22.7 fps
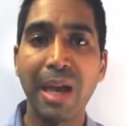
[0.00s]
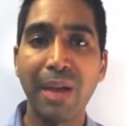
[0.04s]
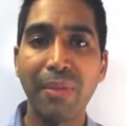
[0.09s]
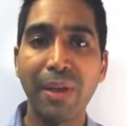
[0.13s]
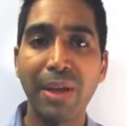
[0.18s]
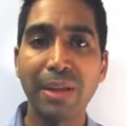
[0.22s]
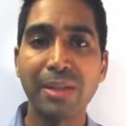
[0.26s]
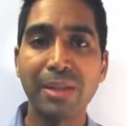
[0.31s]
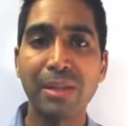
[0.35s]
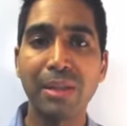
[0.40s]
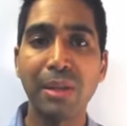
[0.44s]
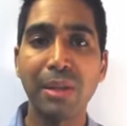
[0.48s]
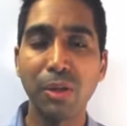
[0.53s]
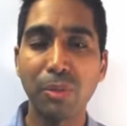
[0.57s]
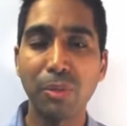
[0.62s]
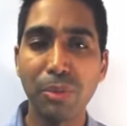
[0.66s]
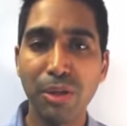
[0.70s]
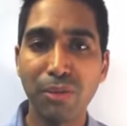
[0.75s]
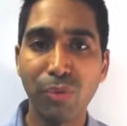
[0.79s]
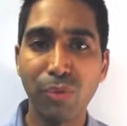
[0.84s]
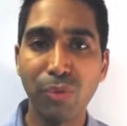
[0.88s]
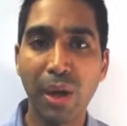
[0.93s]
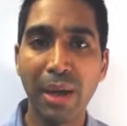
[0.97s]
And that's a little
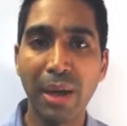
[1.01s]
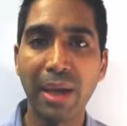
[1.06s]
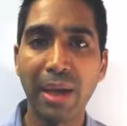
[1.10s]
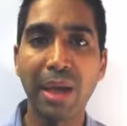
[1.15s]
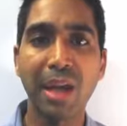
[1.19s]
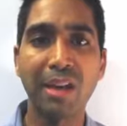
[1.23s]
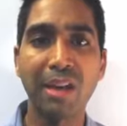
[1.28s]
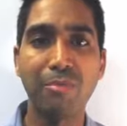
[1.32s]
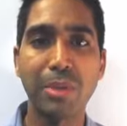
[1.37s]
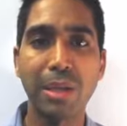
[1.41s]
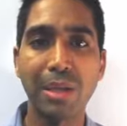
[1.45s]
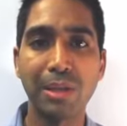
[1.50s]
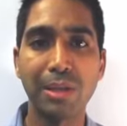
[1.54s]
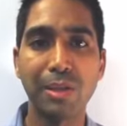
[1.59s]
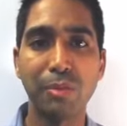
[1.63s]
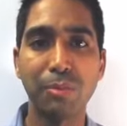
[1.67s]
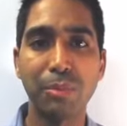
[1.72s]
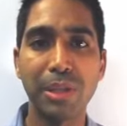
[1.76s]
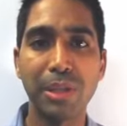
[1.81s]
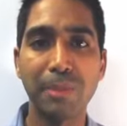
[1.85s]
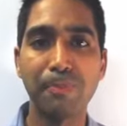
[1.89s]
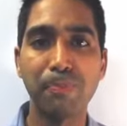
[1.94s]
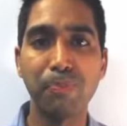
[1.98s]
bit of why I've been a little
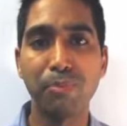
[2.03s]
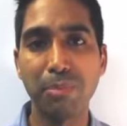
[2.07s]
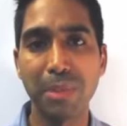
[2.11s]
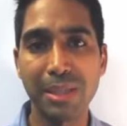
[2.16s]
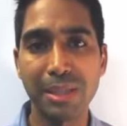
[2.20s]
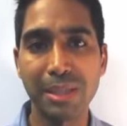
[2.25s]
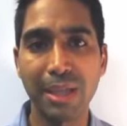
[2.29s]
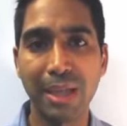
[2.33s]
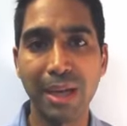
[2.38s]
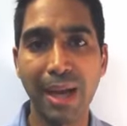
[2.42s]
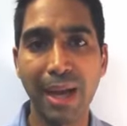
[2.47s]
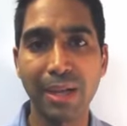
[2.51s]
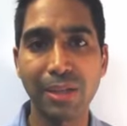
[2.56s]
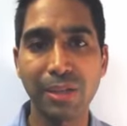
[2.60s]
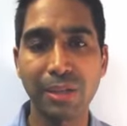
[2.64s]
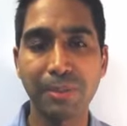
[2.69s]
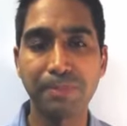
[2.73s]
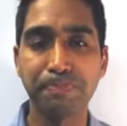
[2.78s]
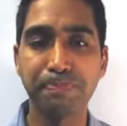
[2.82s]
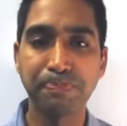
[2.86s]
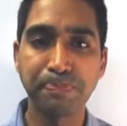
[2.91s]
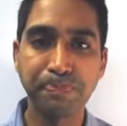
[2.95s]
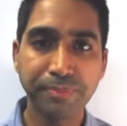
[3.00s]
bit missing in
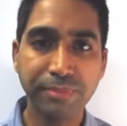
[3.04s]
action.